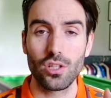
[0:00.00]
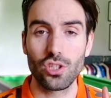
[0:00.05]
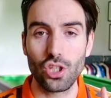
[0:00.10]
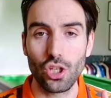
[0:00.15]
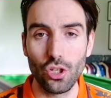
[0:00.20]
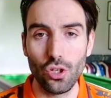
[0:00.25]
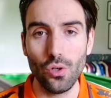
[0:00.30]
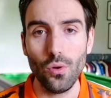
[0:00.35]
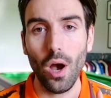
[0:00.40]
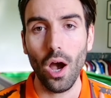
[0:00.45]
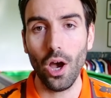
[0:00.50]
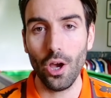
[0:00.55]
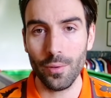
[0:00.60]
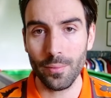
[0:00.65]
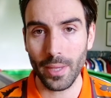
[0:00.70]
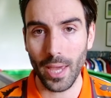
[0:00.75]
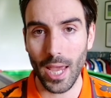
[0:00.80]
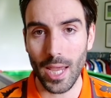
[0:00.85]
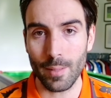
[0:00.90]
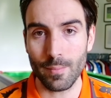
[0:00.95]
2 home
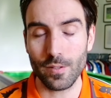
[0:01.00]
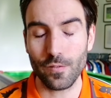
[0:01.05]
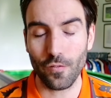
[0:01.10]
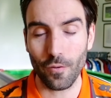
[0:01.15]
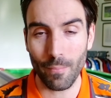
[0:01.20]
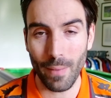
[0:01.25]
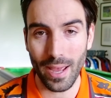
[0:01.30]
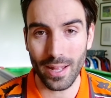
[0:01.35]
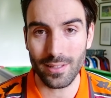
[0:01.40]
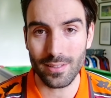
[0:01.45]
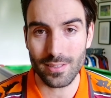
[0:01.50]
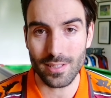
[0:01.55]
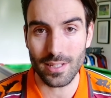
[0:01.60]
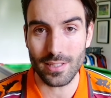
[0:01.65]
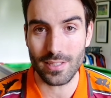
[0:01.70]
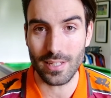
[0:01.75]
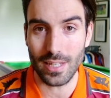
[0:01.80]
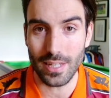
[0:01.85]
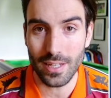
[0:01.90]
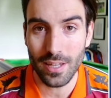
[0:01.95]
games for Man
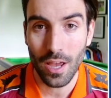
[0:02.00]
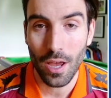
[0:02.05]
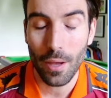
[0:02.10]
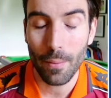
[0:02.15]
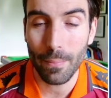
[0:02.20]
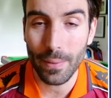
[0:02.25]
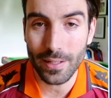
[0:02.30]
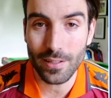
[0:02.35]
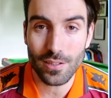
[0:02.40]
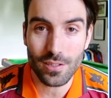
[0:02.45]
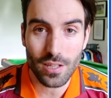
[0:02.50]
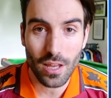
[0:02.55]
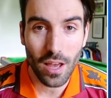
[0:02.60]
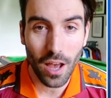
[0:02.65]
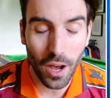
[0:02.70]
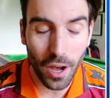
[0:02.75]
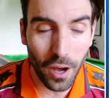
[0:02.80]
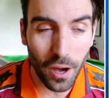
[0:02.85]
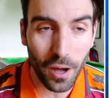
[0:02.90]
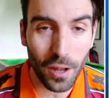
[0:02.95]
City means
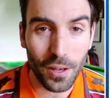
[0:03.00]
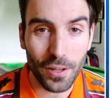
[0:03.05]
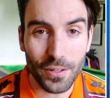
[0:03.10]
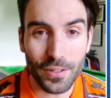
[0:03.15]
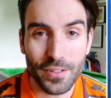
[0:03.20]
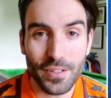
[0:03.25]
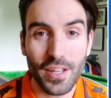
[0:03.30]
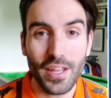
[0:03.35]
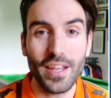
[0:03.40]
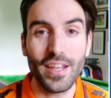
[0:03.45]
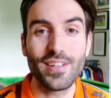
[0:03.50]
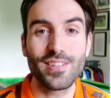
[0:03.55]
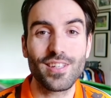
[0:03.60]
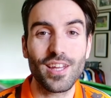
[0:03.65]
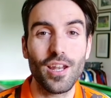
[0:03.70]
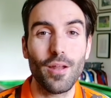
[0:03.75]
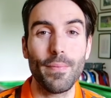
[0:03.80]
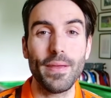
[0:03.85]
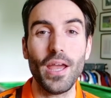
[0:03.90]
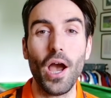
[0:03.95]
Haaland is
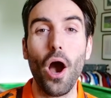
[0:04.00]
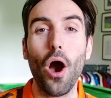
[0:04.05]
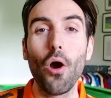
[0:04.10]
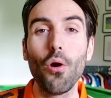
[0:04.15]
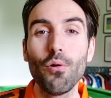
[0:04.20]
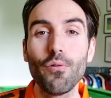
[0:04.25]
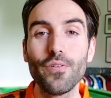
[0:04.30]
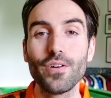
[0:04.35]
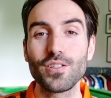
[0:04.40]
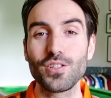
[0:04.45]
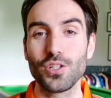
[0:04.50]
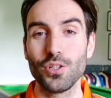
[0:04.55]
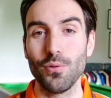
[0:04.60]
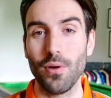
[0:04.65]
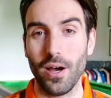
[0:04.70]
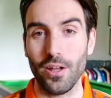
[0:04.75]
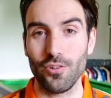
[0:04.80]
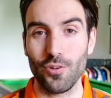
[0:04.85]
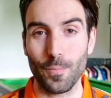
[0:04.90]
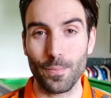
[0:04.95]
going to be over
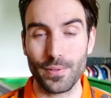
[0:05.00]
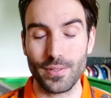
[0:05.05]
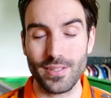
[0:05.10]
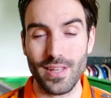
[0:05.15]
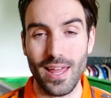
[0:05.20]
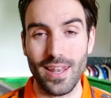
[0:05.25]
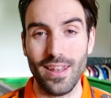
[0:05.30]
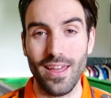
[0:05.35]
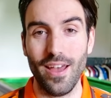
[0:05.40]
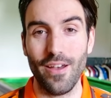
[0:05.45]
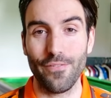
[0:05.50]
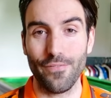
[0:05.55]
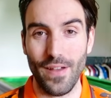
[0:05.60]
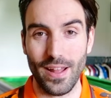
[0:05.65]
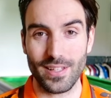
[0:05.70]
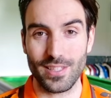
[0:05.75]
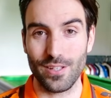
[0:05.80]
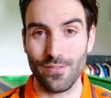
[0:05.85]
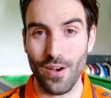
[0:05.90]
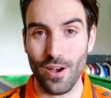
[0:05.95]
200%
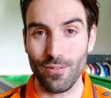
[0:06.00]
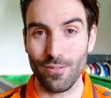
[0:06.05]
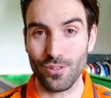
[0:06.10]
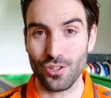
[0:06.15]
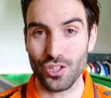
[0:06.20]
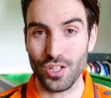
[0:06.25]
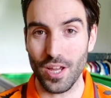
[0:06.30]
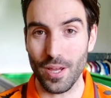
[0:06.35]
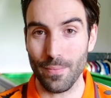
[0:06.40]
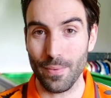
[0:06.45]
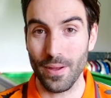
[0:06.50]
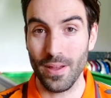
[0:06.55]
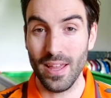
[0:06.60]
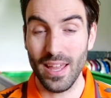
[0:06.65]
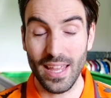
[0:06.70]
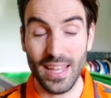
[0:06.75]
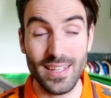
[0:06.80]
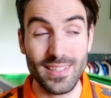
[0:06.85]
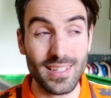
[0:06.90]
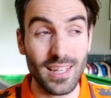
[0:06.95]
effective ownership.
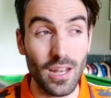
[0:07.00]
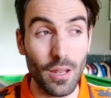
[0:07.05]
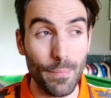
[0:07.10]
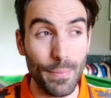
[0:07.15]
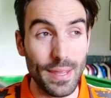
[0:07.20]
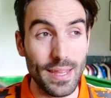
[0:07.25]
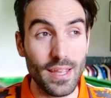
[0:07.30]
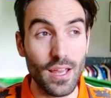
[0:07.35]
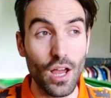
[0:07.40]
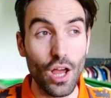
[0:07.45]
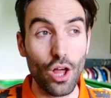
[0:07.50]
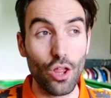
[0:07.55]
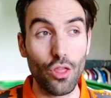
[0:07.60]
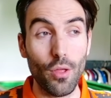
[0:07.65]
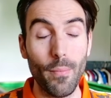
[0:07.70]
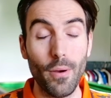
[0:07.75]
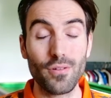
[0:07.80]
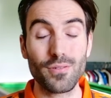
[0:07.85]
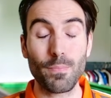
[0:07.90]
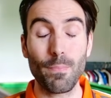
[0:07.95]
He's going to be the
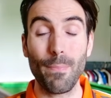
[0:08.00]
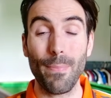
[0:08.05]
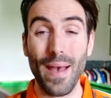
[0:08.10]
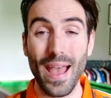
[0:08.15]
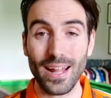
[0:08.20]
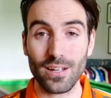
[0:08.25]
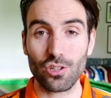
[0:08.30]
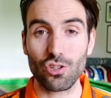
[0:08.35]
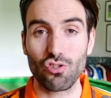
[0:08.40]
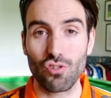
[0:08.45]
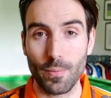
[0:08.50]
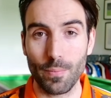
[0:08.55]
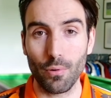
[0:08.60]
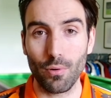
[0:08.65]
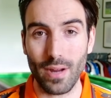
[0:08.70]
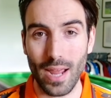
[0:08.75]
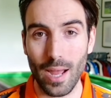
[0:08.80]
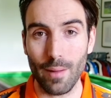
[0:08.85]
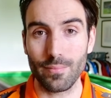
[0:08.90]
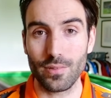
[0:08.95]
most backed triple
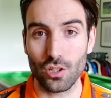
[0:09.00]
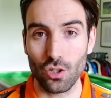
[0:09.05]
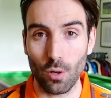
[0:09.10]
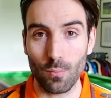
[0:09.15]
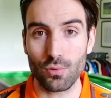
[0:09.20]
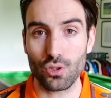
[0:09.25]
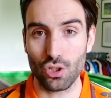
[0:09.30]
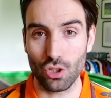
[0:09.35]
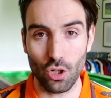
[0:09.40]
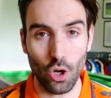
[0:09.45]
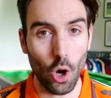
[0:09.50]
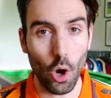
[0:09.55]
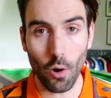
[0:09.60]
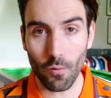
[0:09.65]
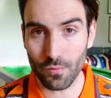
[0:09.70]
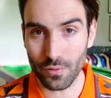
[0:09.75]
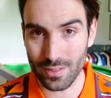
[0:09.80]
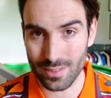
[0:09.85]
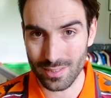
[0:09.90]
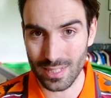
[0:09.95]
captain option
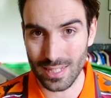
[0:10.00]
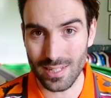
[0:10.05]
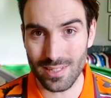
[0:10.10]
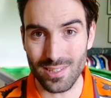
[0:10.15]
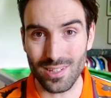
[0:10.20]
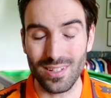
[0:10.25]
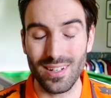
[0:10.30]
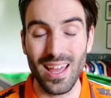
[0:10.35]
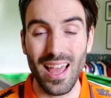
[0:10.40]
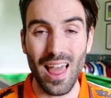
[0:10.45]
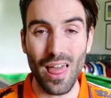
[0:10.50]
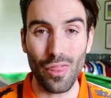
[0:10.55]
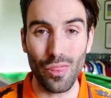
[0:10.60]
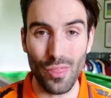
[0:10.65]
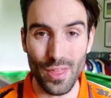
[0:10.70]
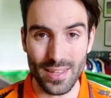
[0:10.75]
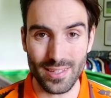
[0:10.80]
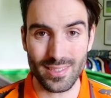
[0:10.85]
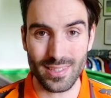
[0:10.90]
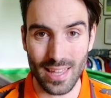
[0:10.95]
of the season
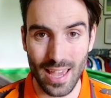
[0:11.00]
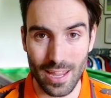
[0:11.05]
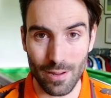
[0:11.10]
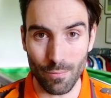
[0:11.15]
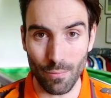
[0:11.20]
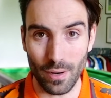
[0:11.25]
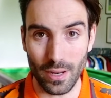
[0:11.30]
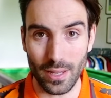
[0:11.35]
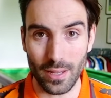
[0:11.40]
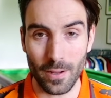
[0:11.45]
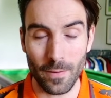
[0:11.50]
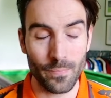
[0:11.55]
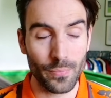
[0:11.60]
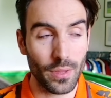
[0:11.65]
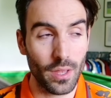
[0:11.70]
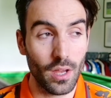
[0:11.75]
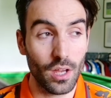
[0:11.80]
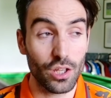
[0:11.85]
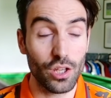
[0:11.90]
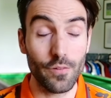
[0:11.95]
this game week.
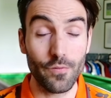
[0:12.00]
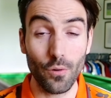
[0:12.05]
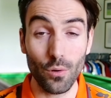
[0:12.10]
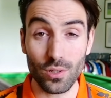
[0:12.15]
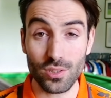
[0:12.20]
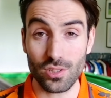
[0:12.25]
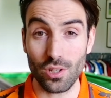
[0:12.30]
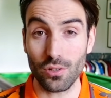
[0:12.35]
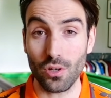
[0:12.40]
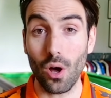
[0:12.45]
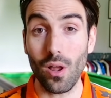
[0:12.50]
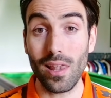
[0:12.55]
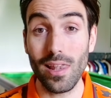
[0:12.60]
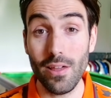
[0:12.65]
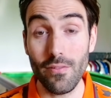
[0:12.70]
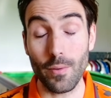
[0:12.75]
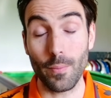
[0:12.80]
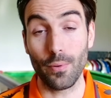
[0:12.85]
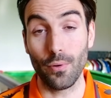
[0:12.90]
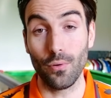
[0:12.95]
You've also got
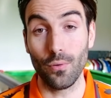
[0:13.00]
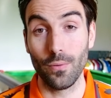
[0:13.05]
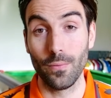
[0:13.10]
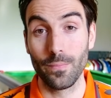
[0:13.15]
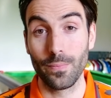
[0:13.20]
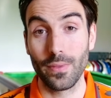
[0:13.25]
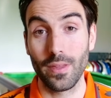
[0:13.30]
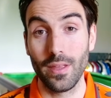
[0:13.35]
Liverpool.